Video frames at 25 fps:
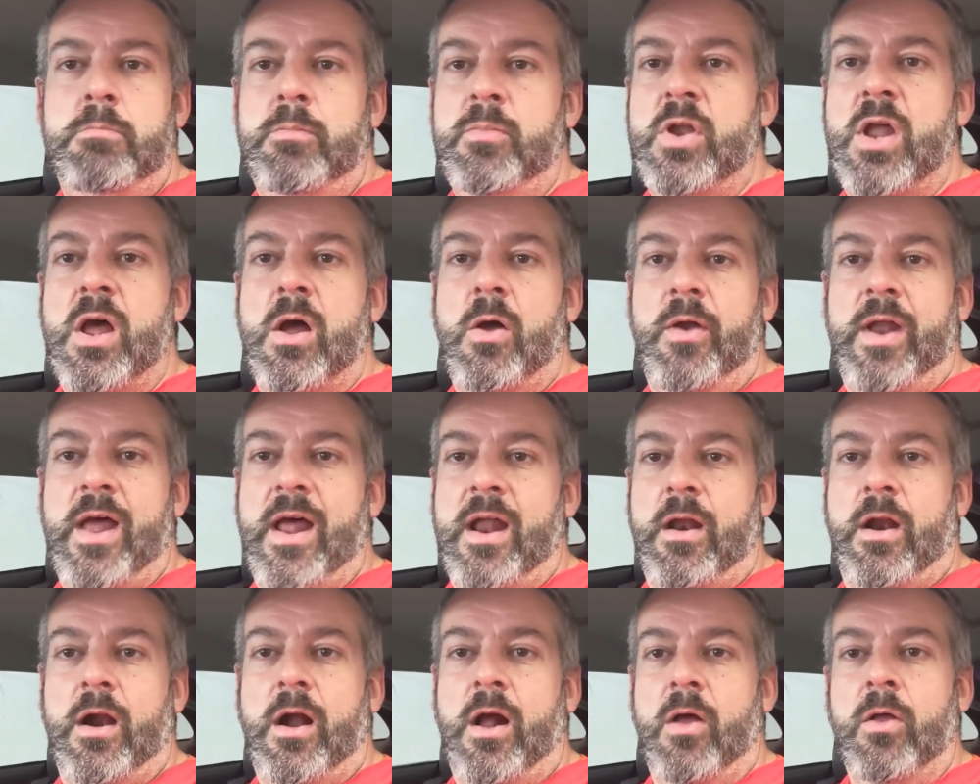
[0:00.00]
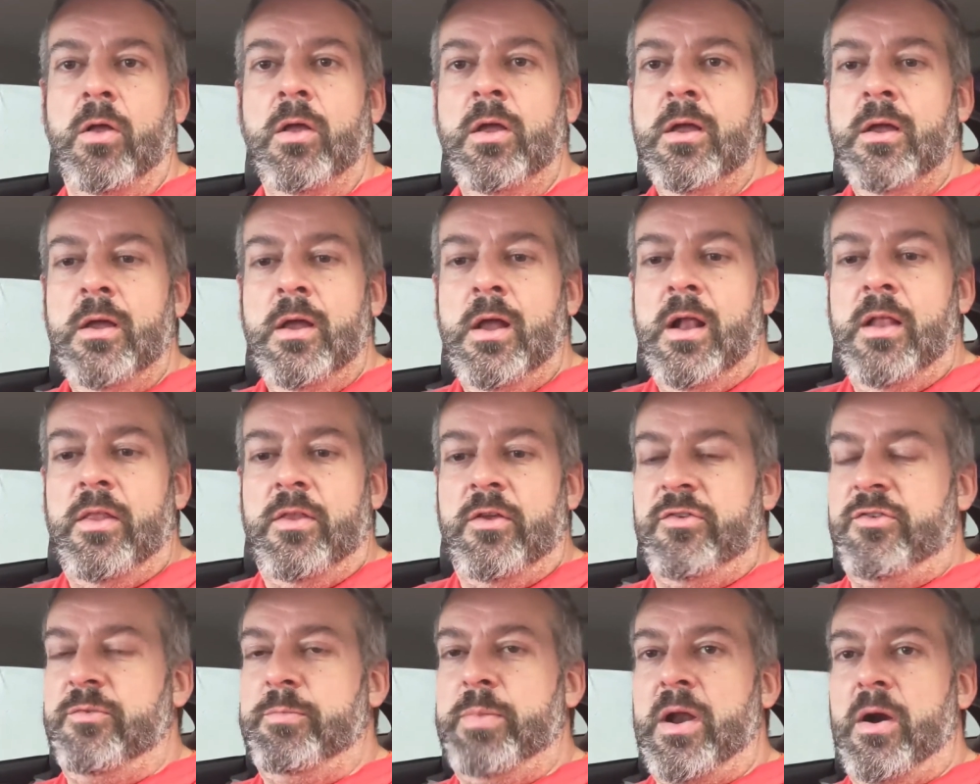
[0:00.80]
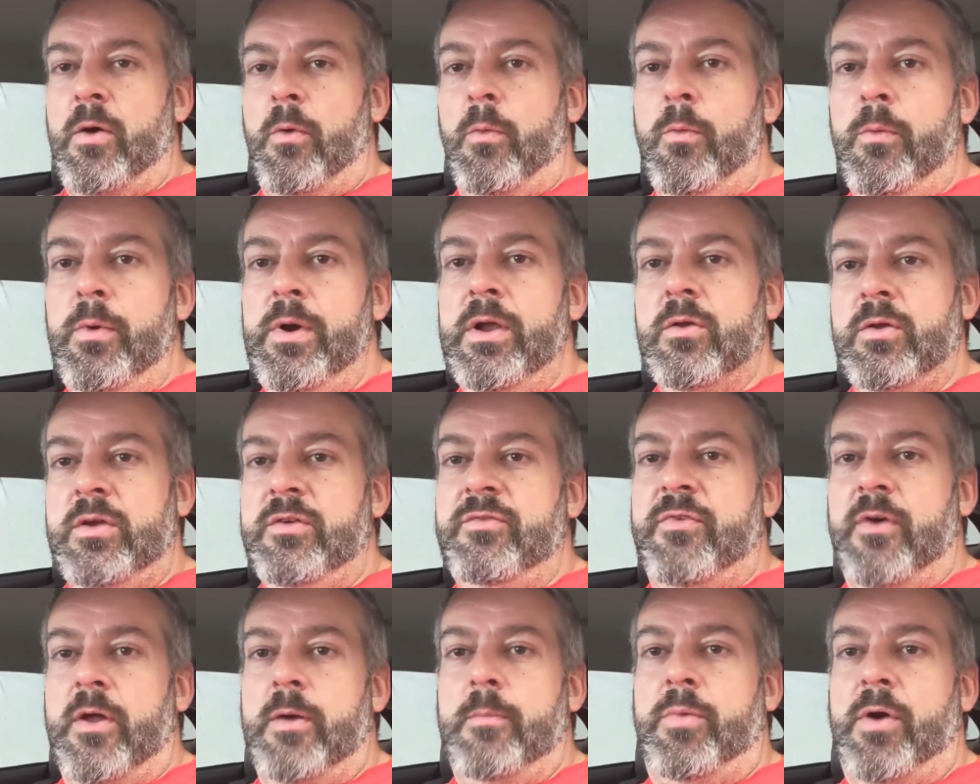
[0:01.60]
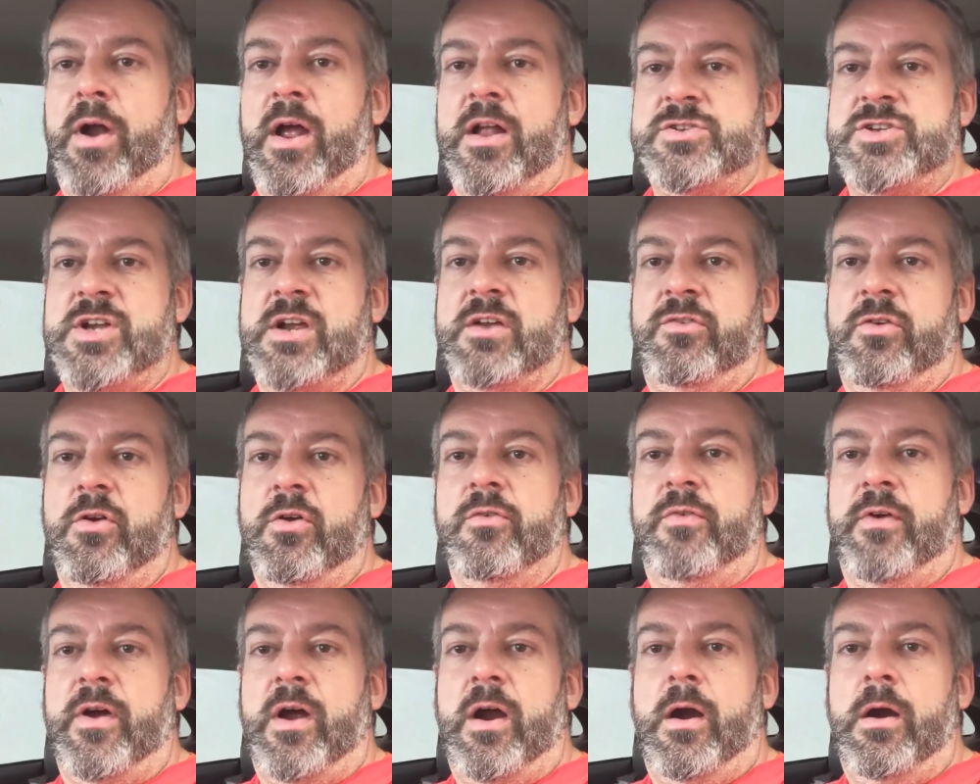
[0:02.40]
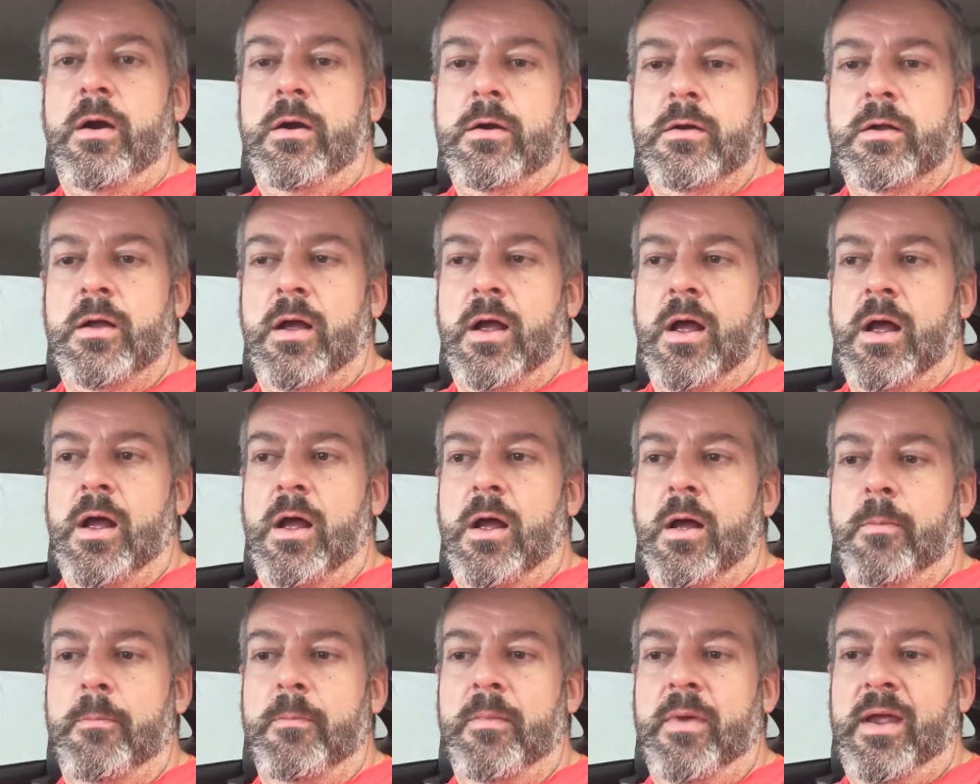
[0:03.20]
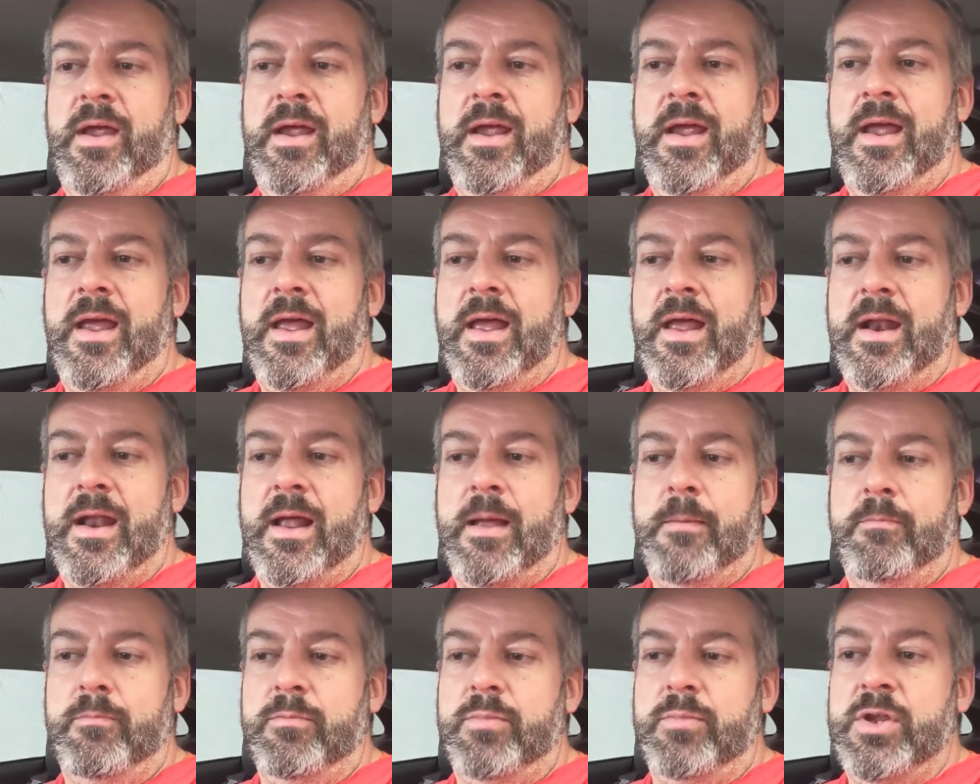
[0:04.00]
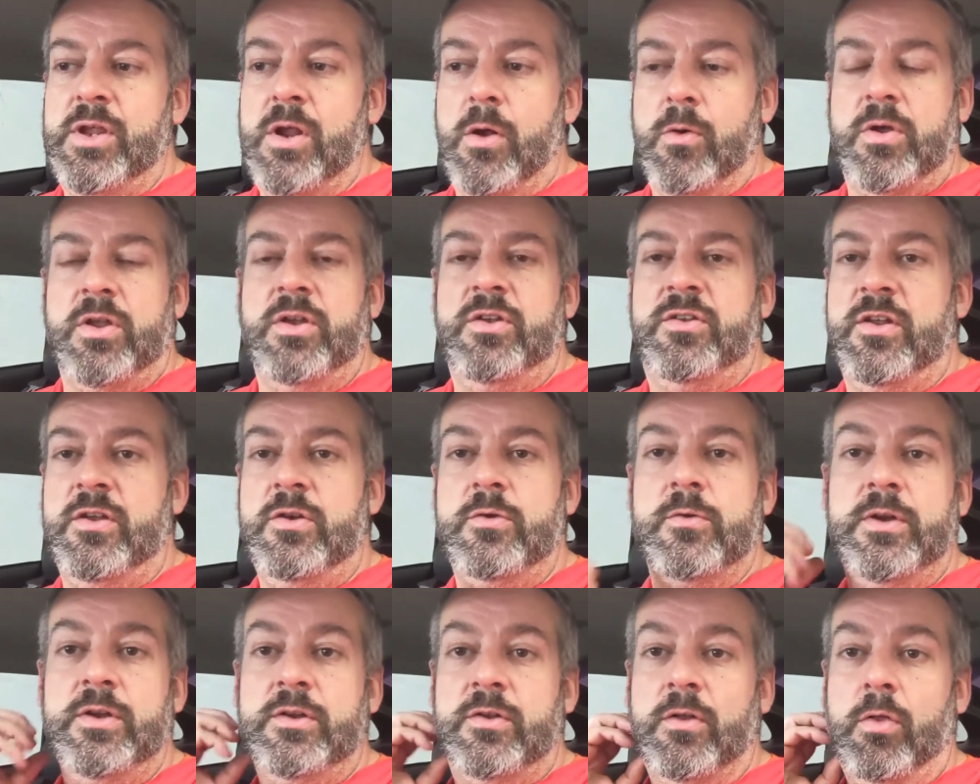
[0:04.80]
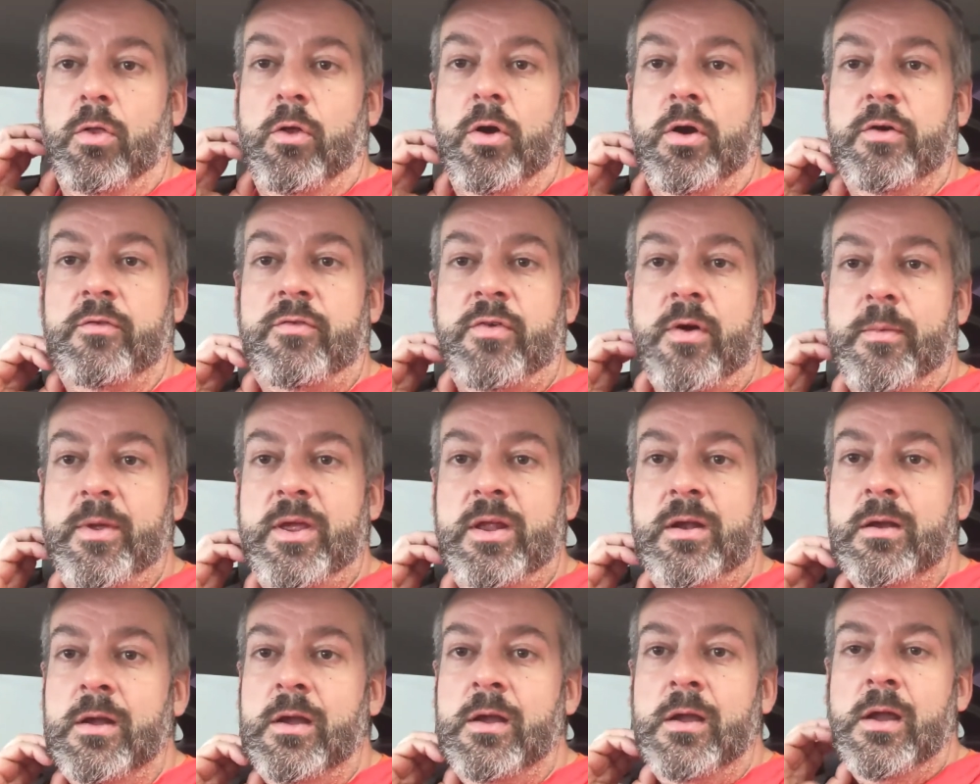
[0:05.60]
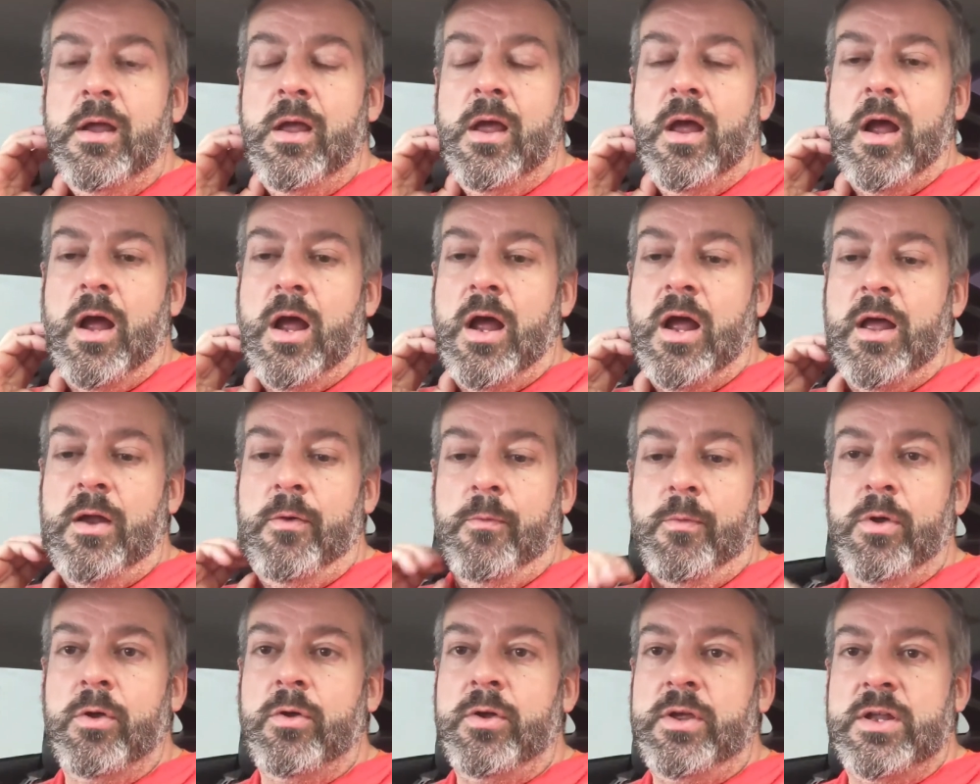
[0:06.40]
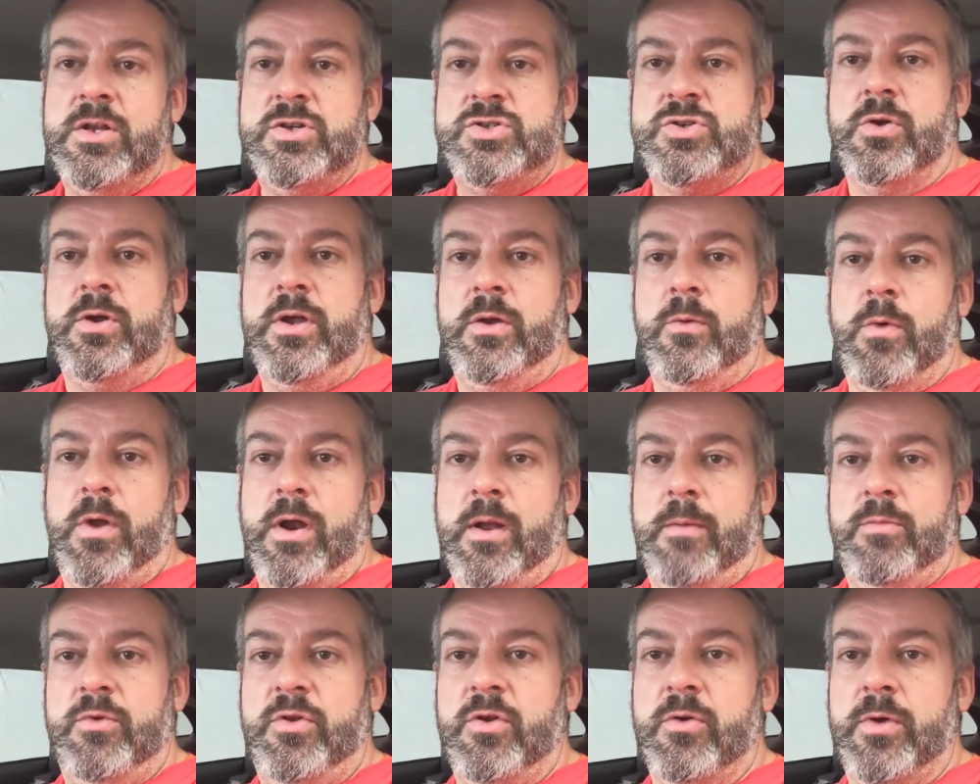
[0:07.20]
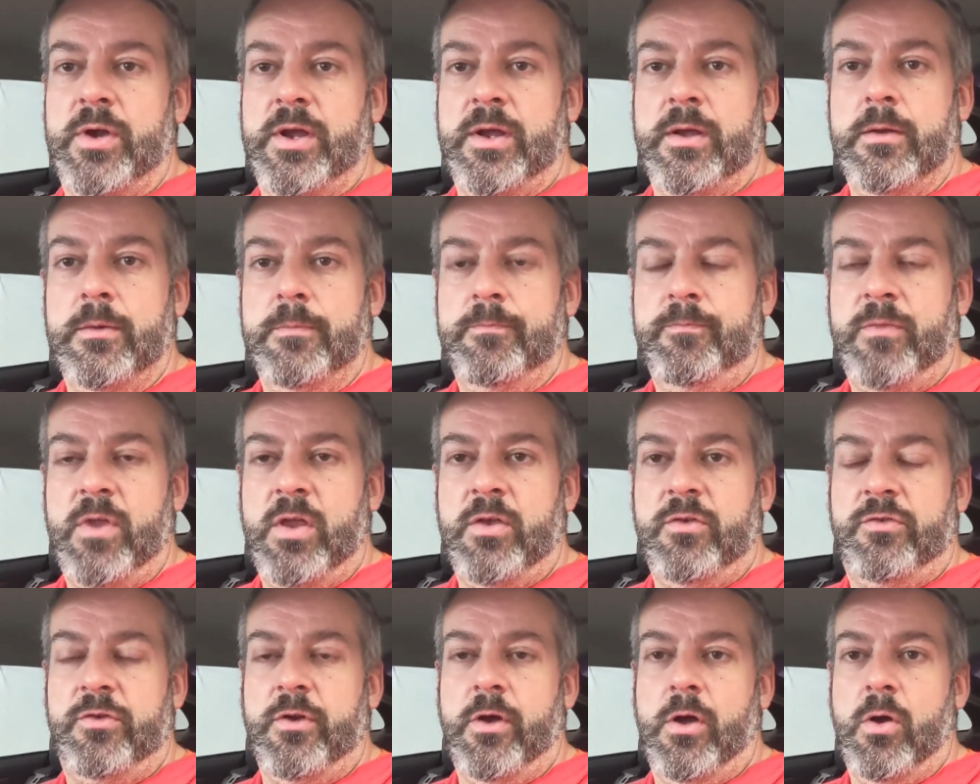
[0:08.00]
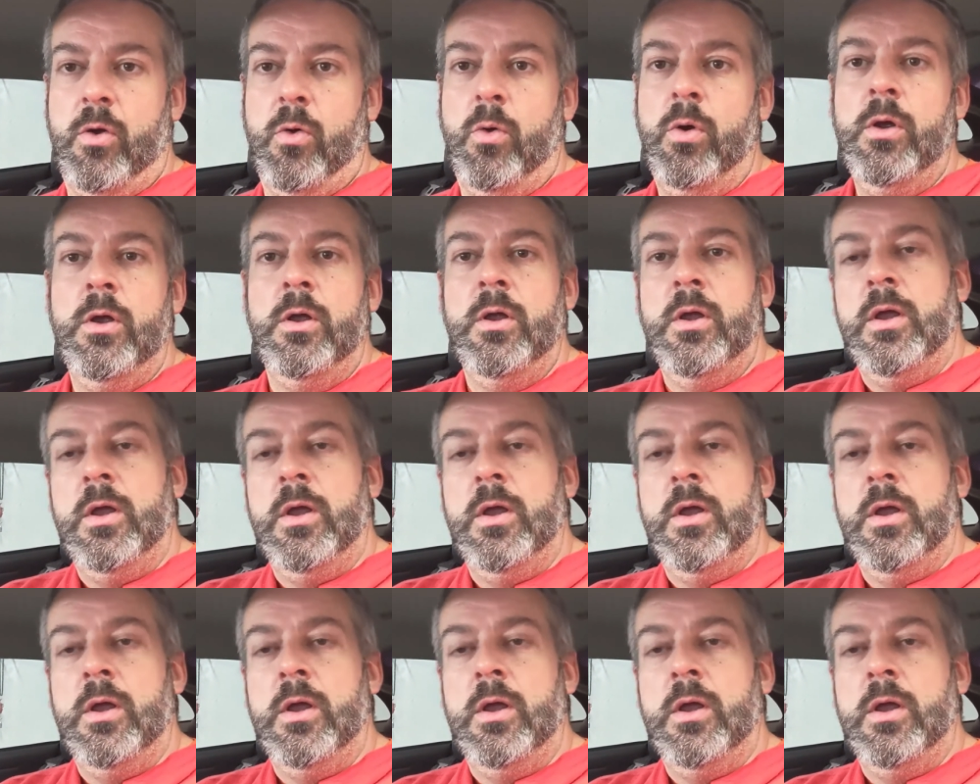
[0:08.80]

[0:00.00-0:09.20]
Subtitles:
No, not at all. This has been a really fun project so far, and I'm continuing to learn from it and really enjoying what I'm doing. So